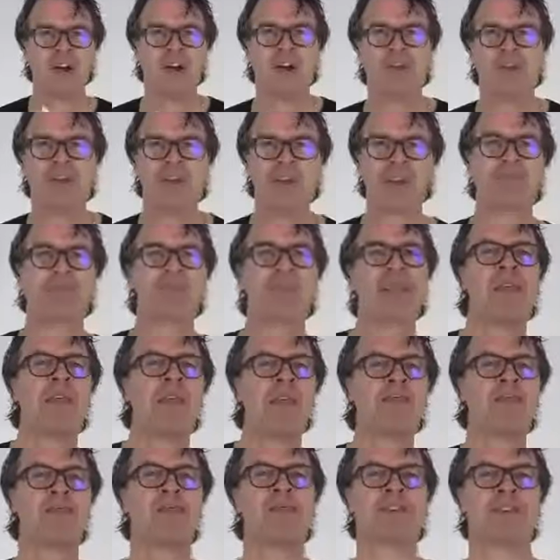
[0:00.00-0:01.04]
All right,
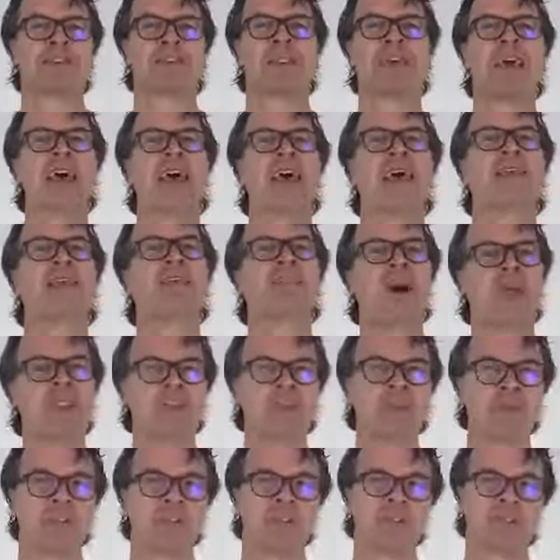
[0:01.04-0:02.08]
first, the
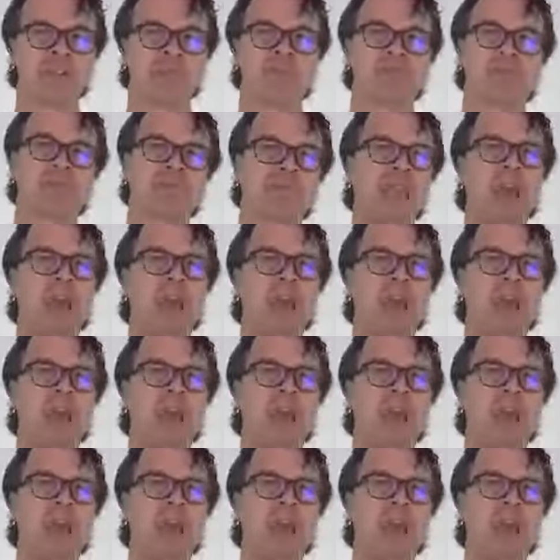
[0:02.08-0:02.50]
patient position.